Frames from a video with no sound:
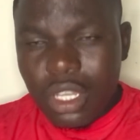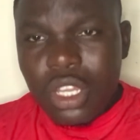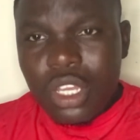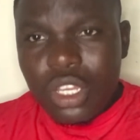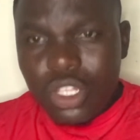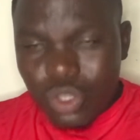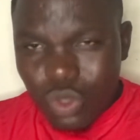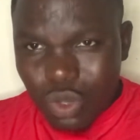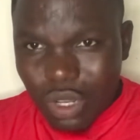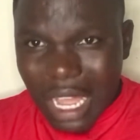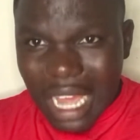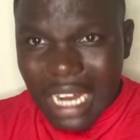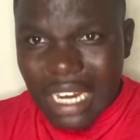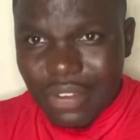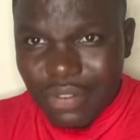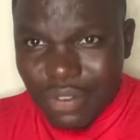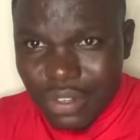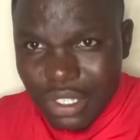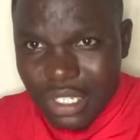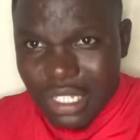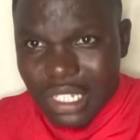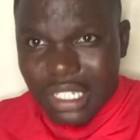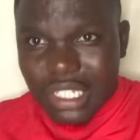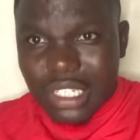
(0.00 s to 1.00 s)
You can even
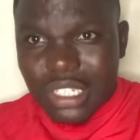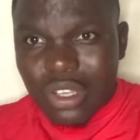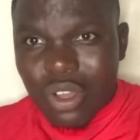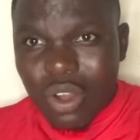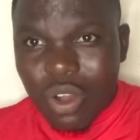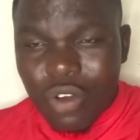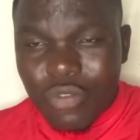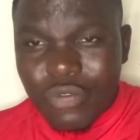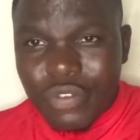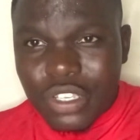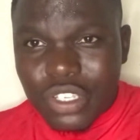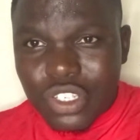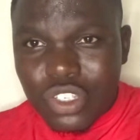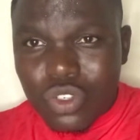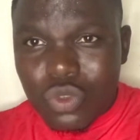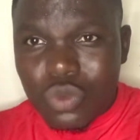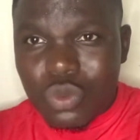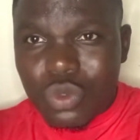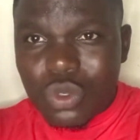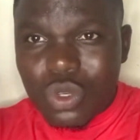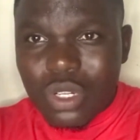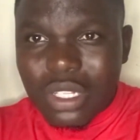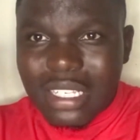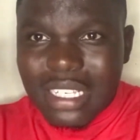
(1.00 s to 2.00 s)
sit in your office, you will
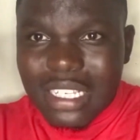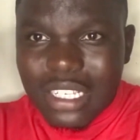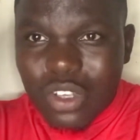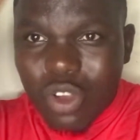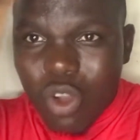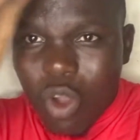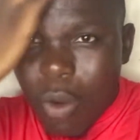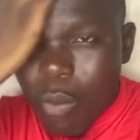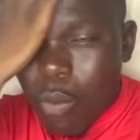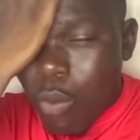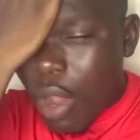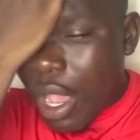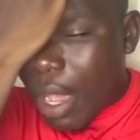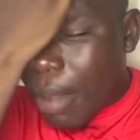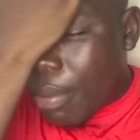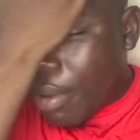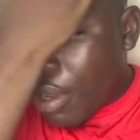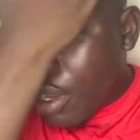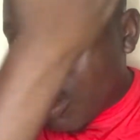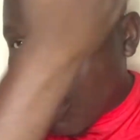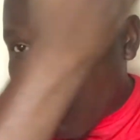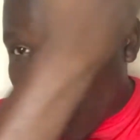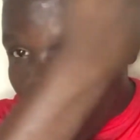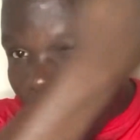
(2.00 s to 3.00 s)
notice cobweb
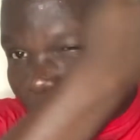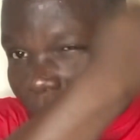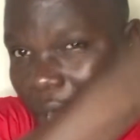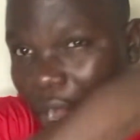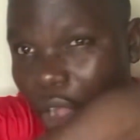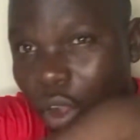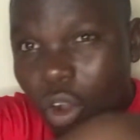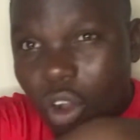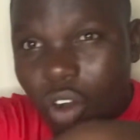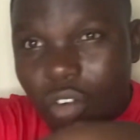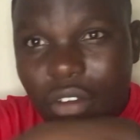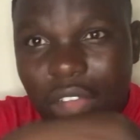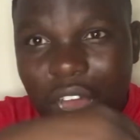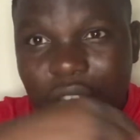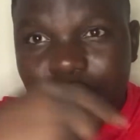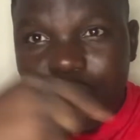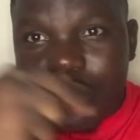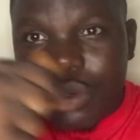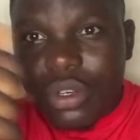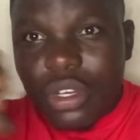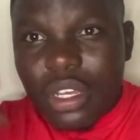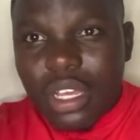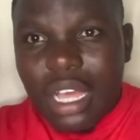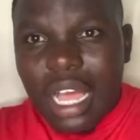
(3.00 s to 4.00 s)
come and cover
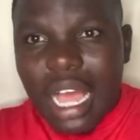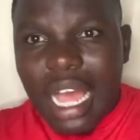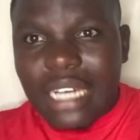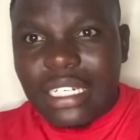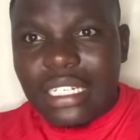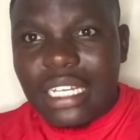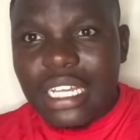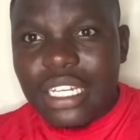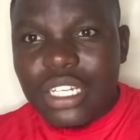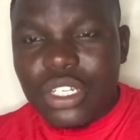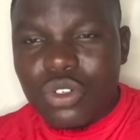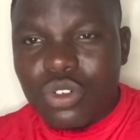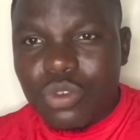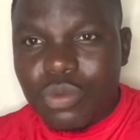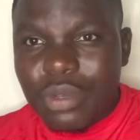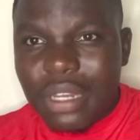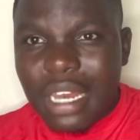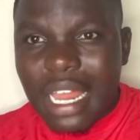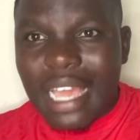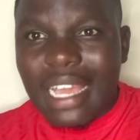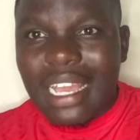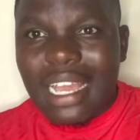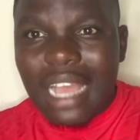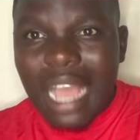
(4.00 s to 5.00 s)
you. And then you will be
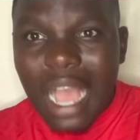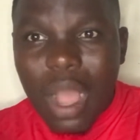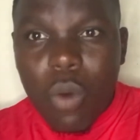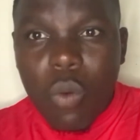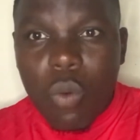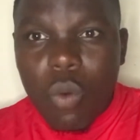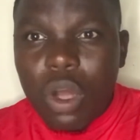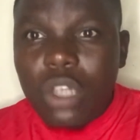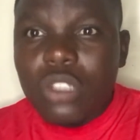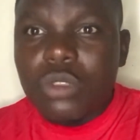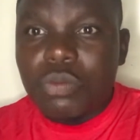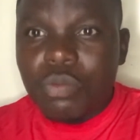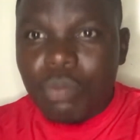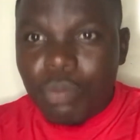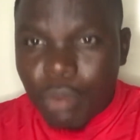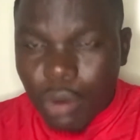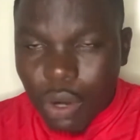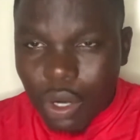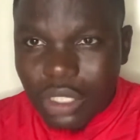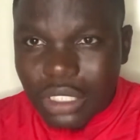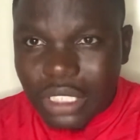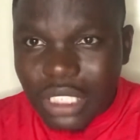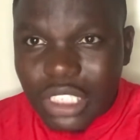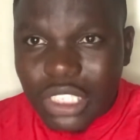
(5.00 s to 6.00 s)
like, what
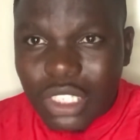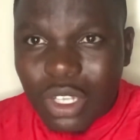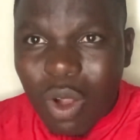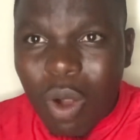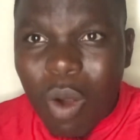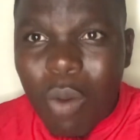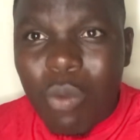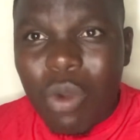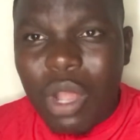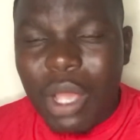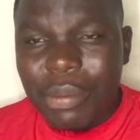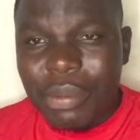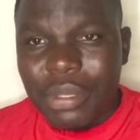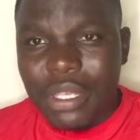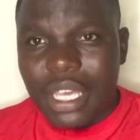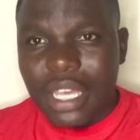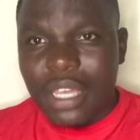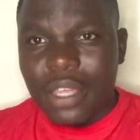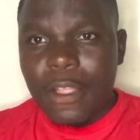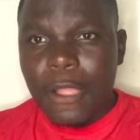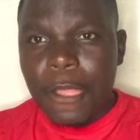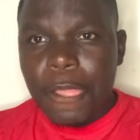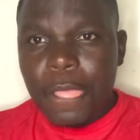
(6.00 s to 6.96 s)
brought this cobweb here?